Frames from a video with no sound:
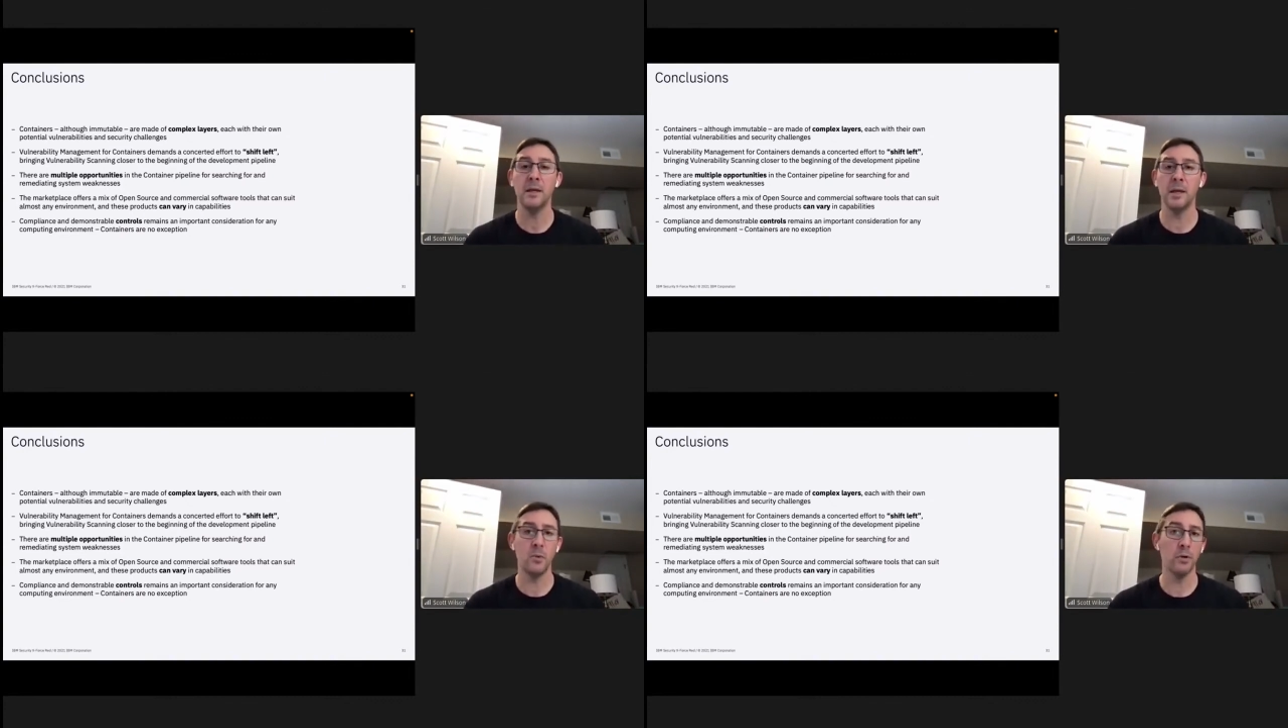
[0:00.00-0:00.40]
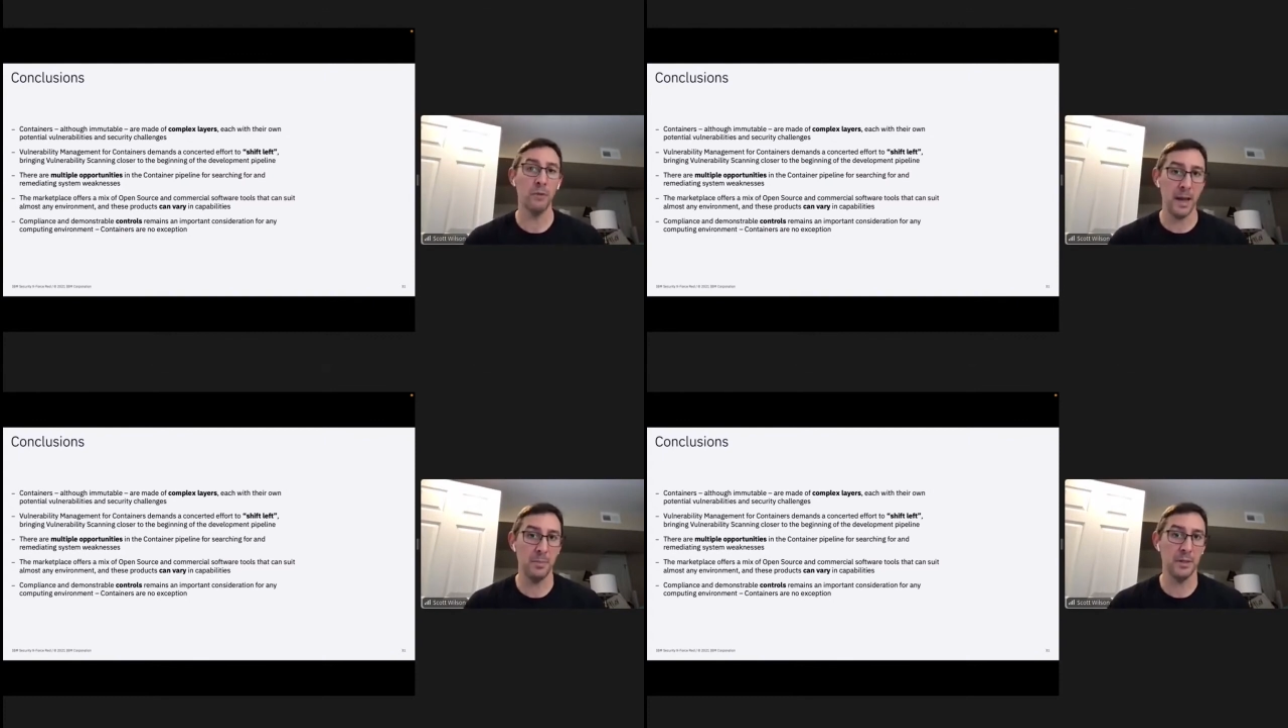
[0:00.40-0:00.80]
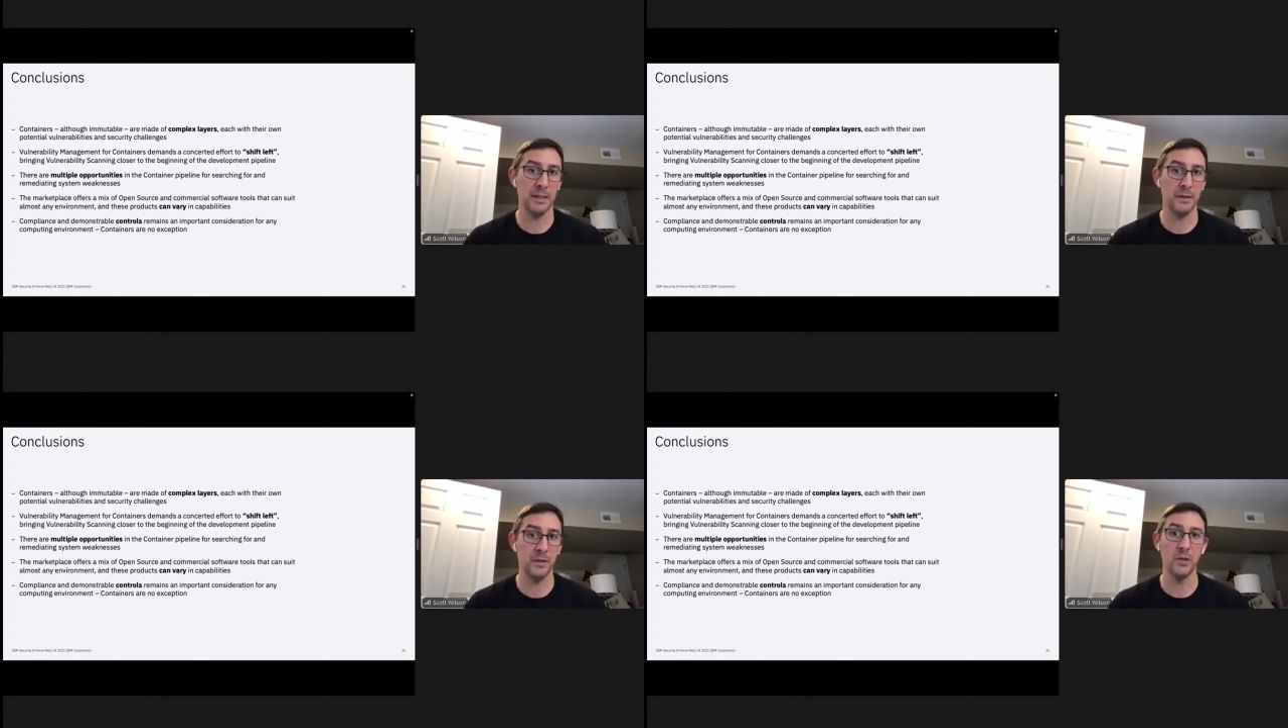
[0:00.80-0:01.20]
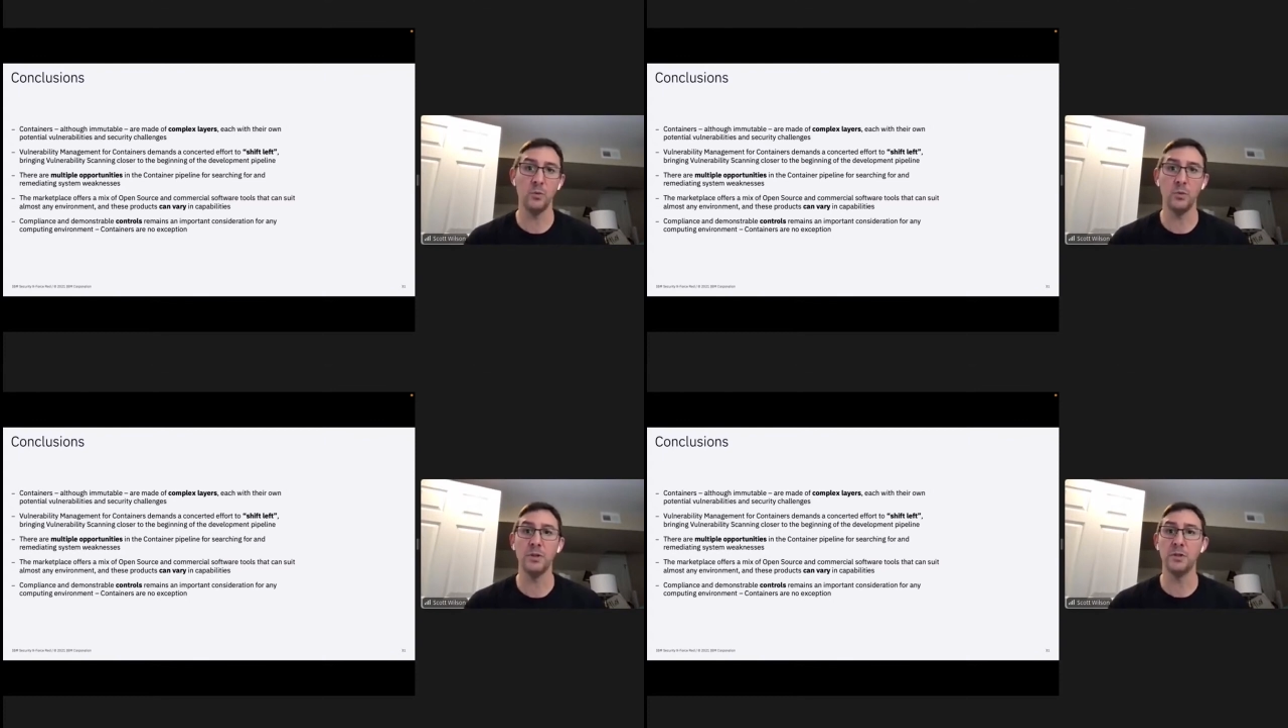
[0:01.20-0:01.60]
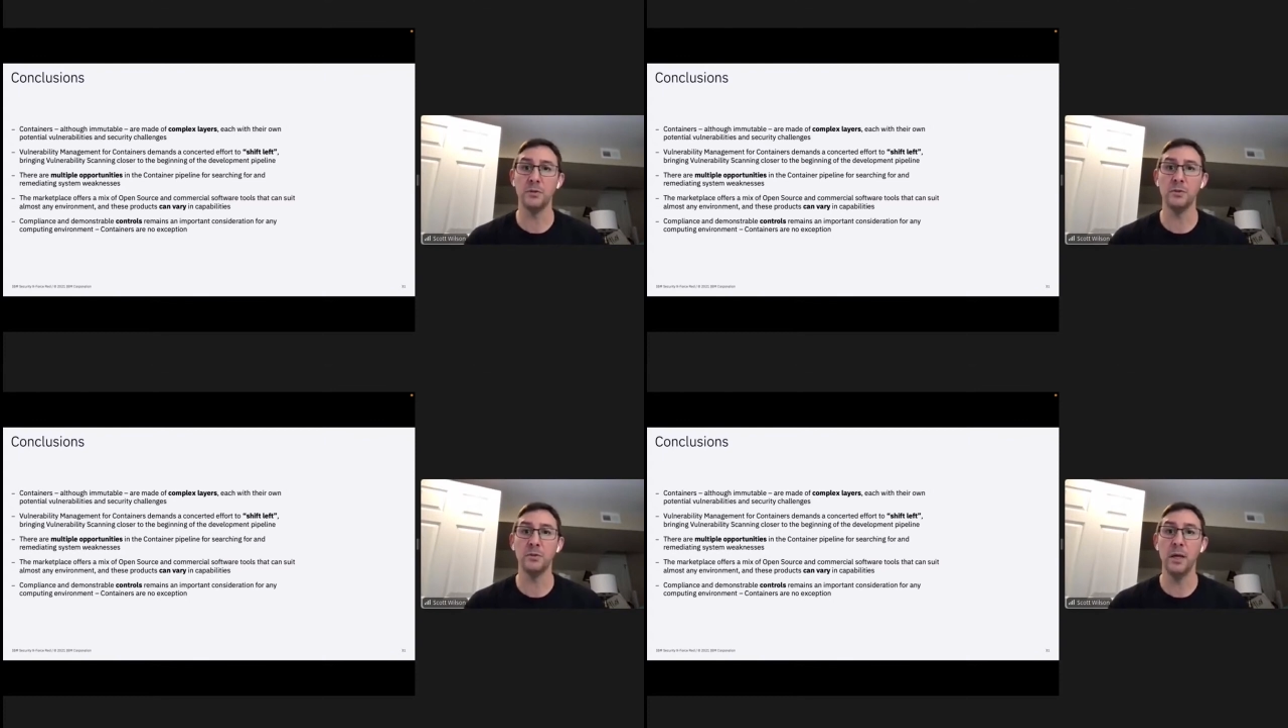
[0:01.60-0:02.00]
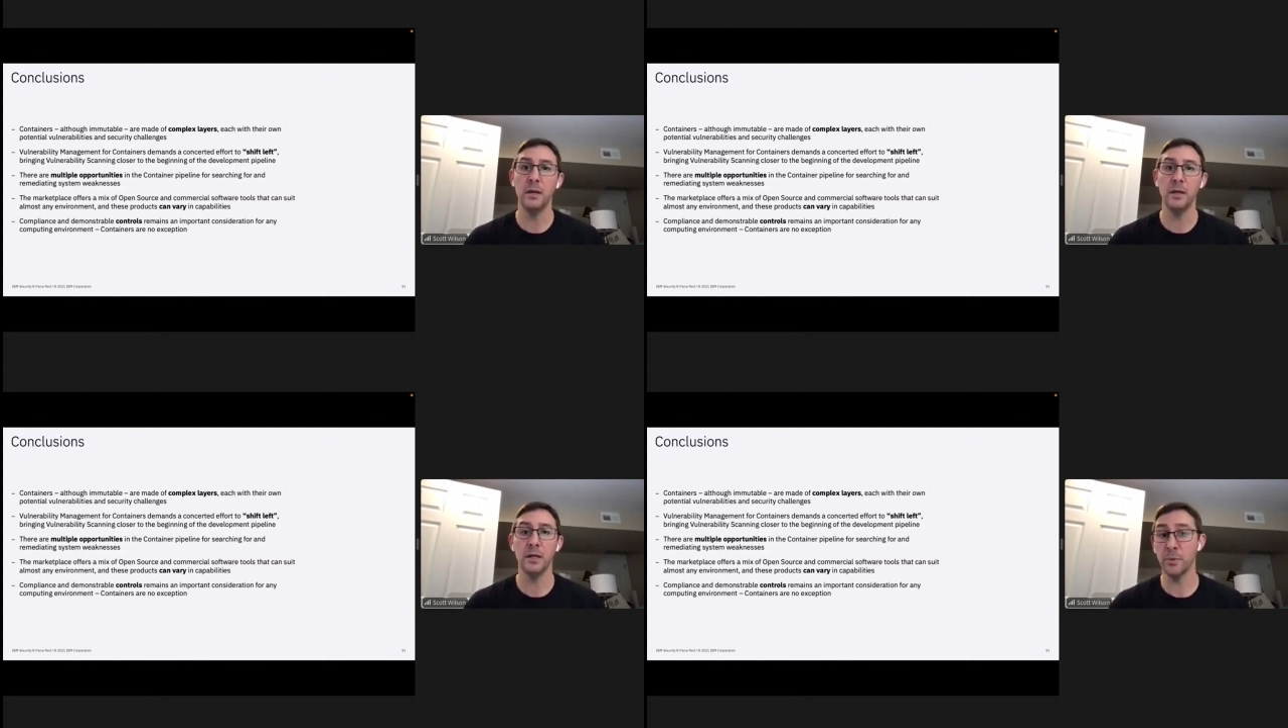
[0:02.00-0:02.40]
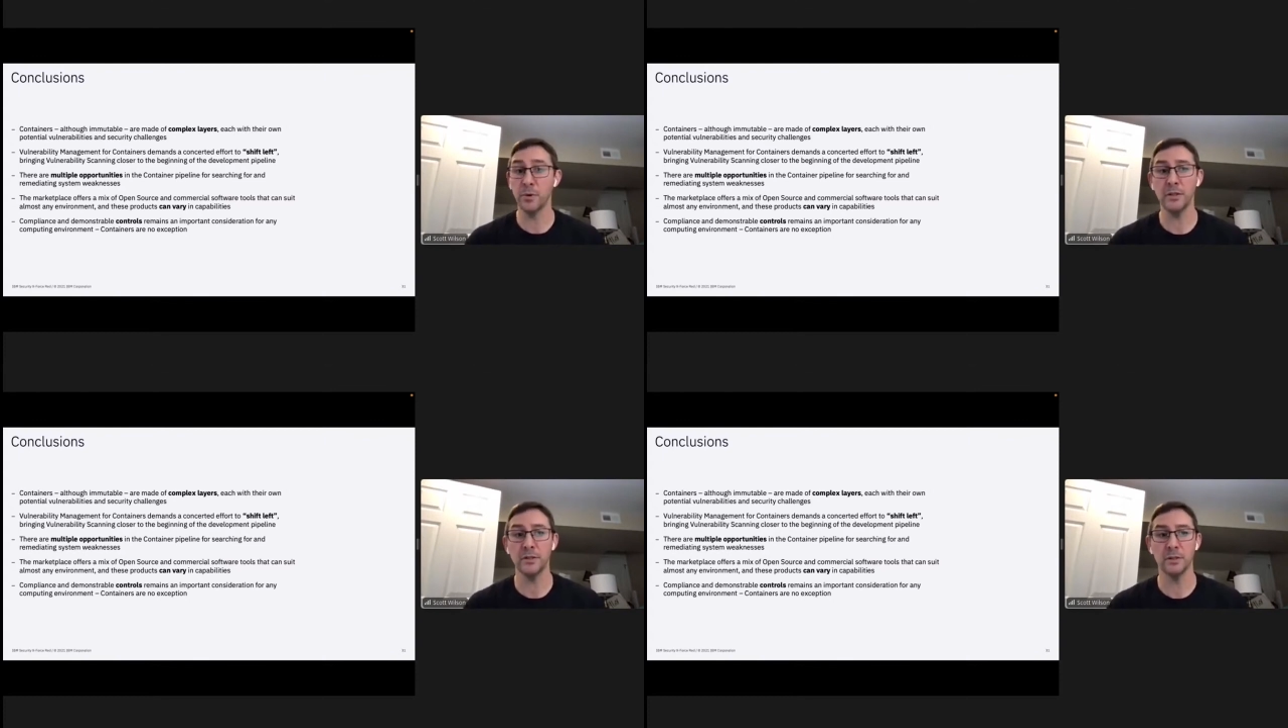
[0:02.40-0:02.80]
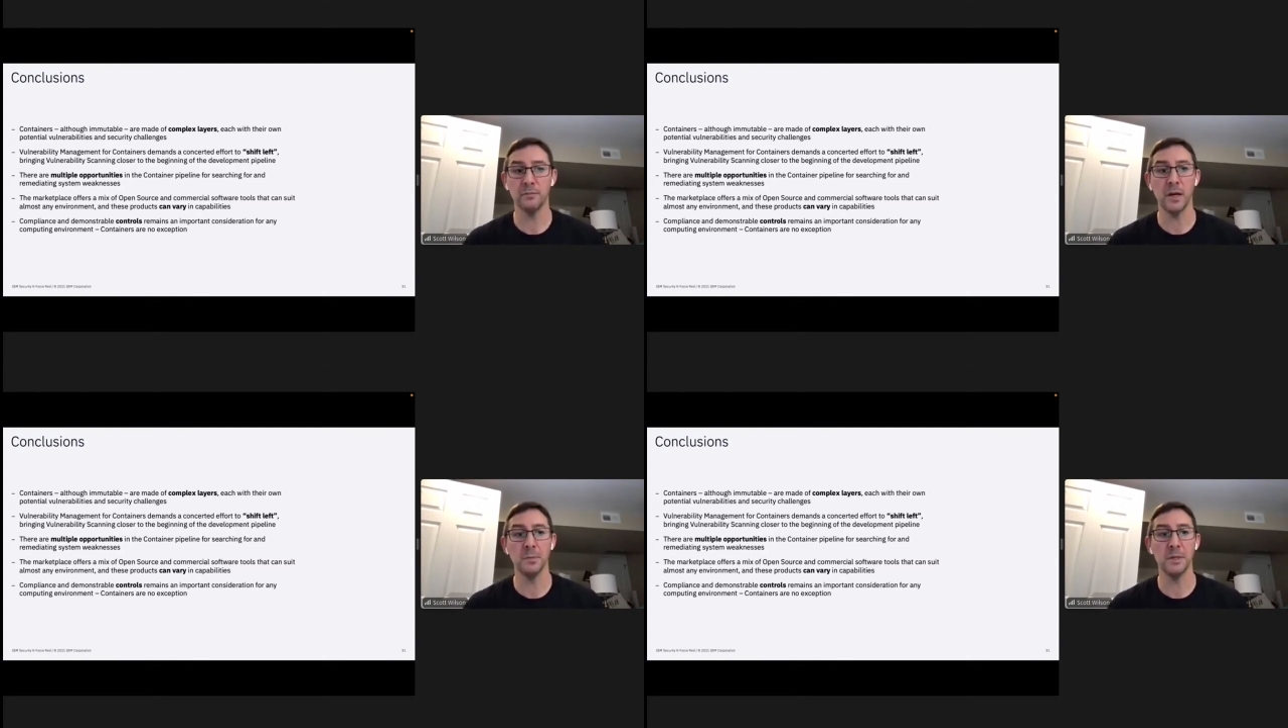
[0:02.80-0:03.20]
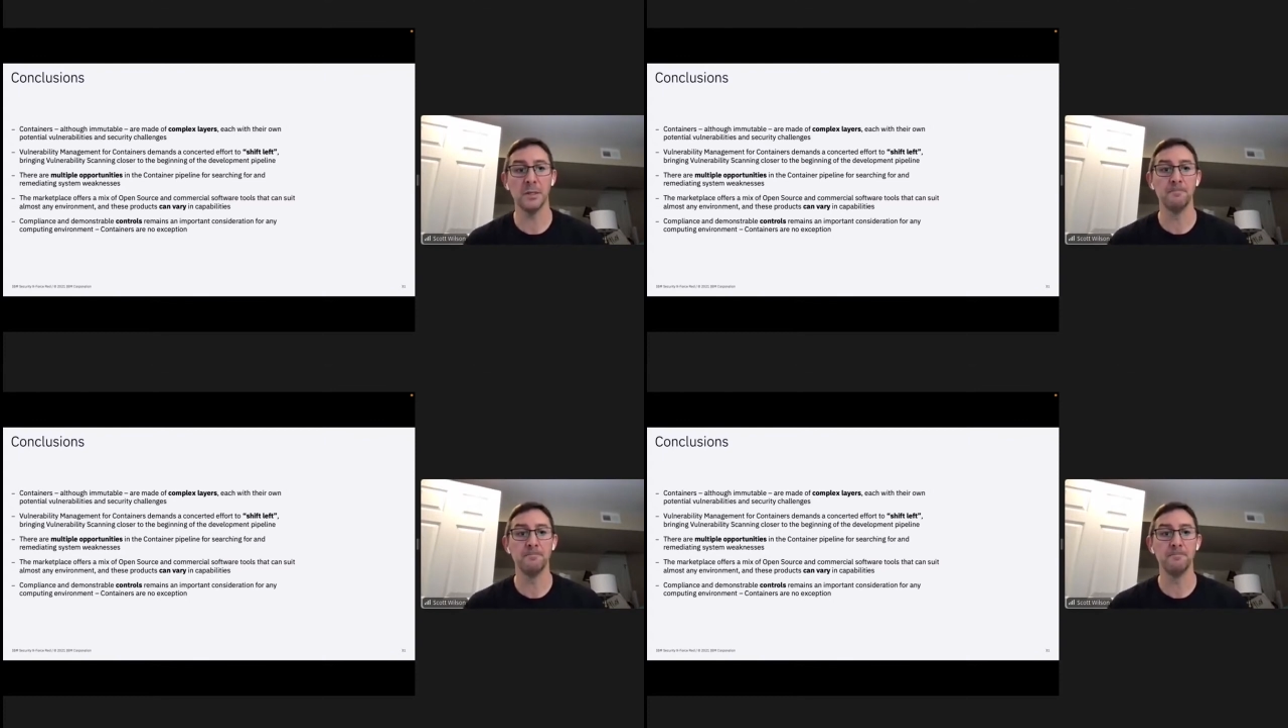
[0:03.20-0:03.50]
and more rapidly than you would do in a production environment.